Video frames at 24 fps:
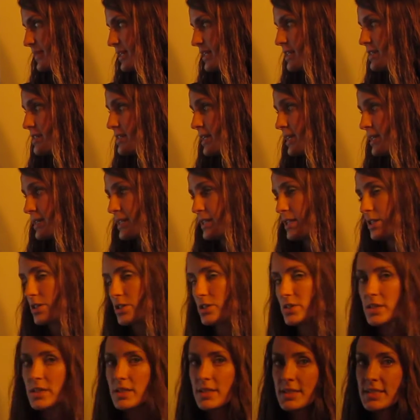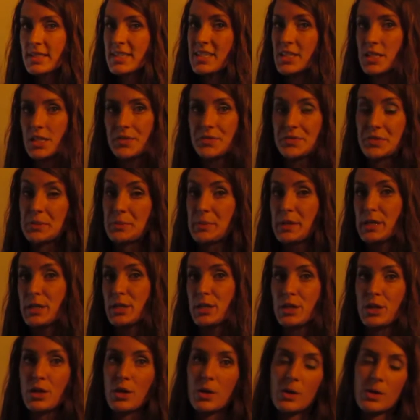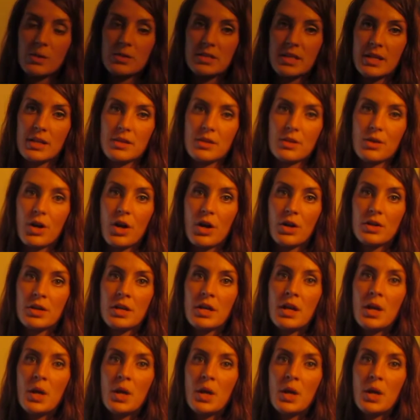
is that teachers can teach information all day long,